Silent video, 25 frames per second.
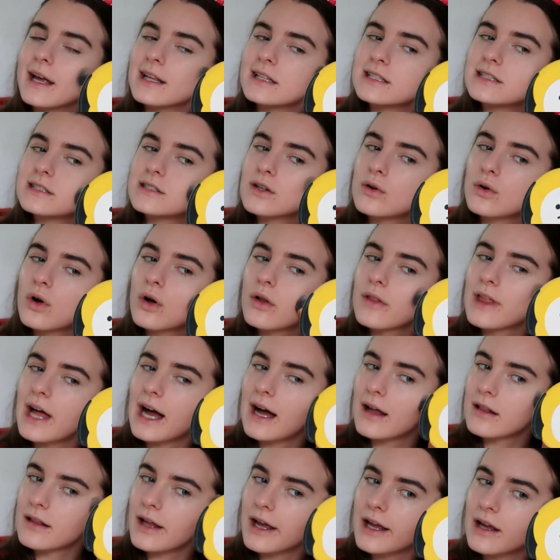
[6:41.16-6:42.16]
It's still got
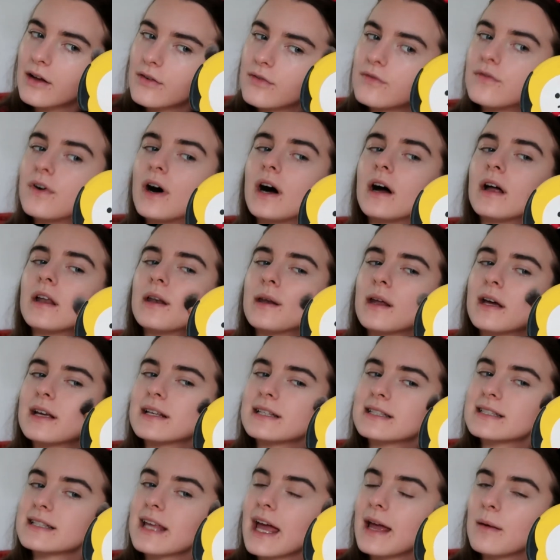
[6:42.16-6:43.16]
that, like, fun
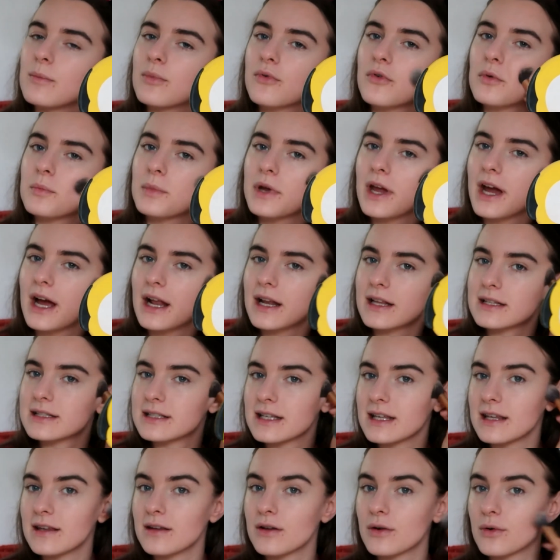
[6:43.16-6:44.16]
escape from
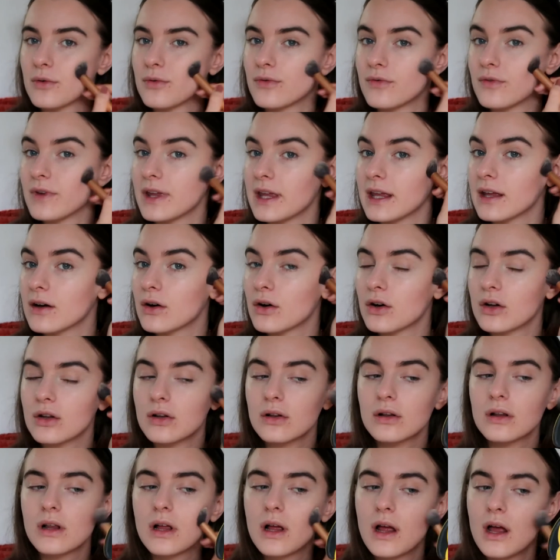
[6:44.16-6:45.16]
reality
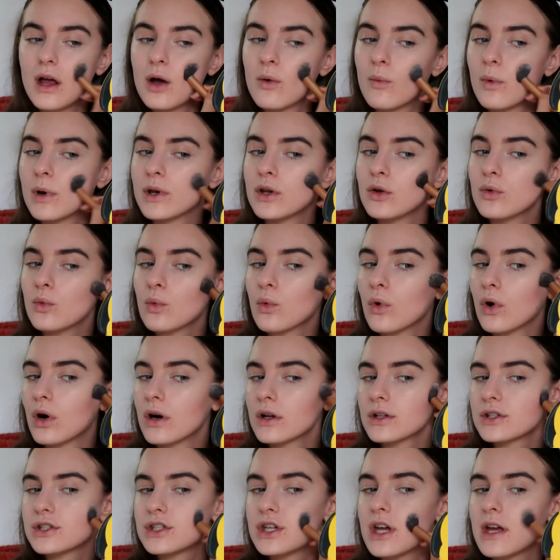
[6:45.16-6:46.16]
feel when you
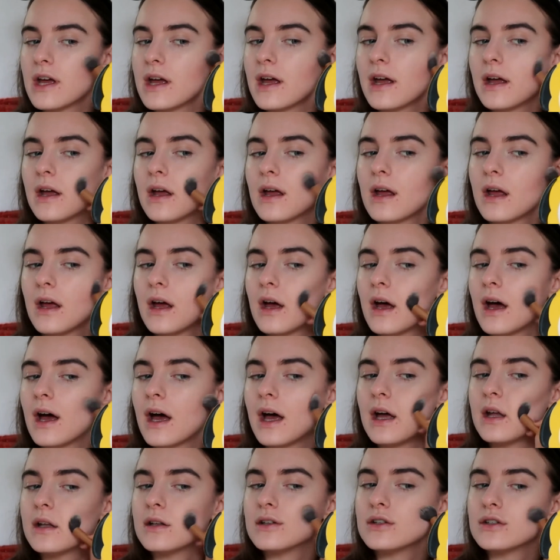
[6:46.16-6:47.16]
watch it,
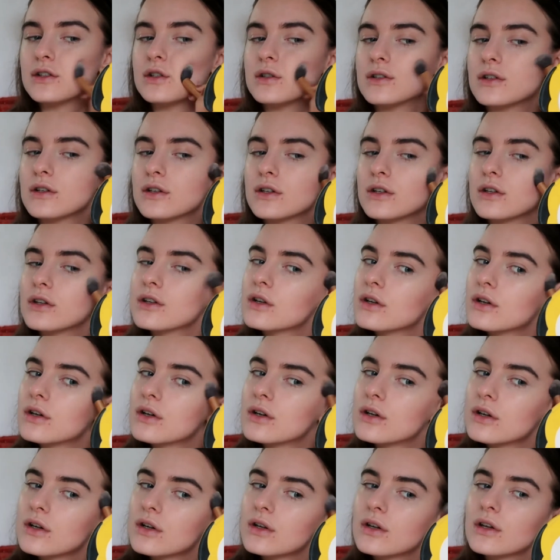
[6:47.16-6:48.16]
and,
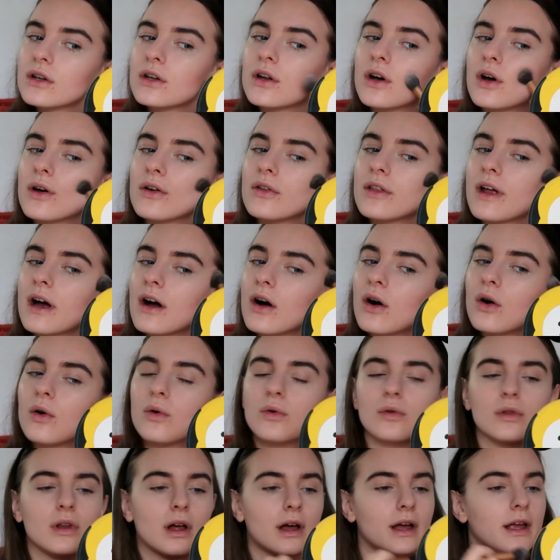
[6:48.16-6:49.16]
you know, that
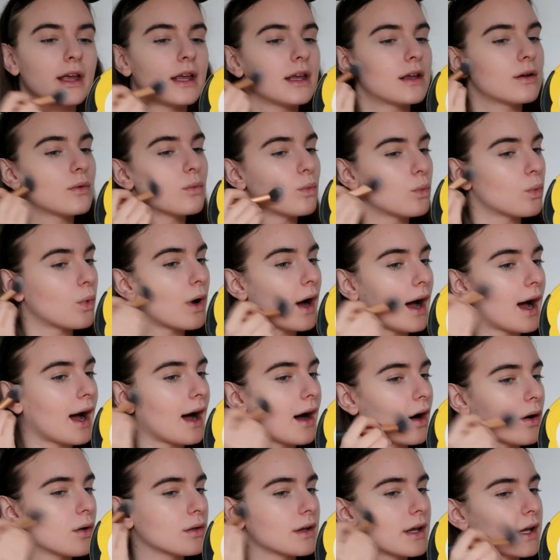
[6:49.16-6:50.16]
whole, like,
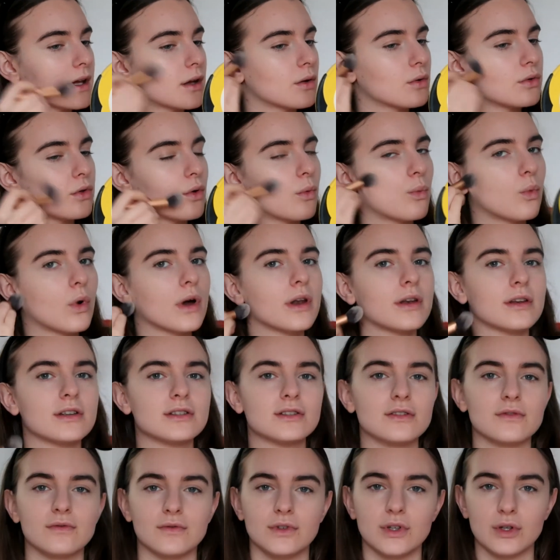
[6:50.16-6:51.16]
wow, like, the
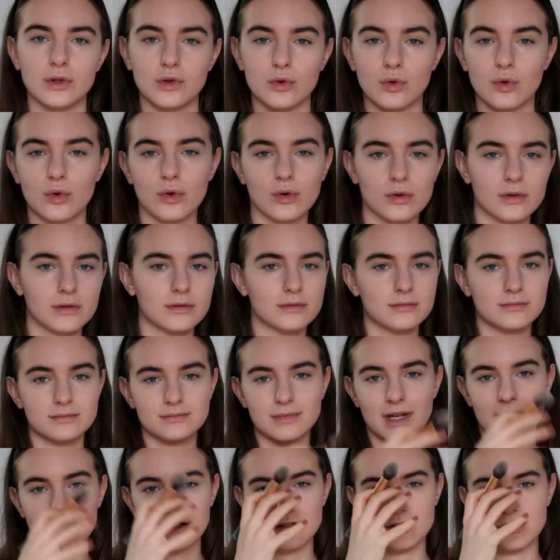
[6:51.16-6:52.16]
wonders of New York
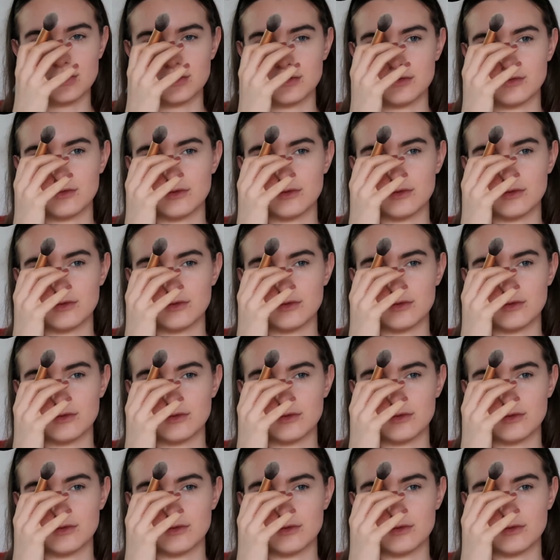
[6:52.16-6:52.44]
and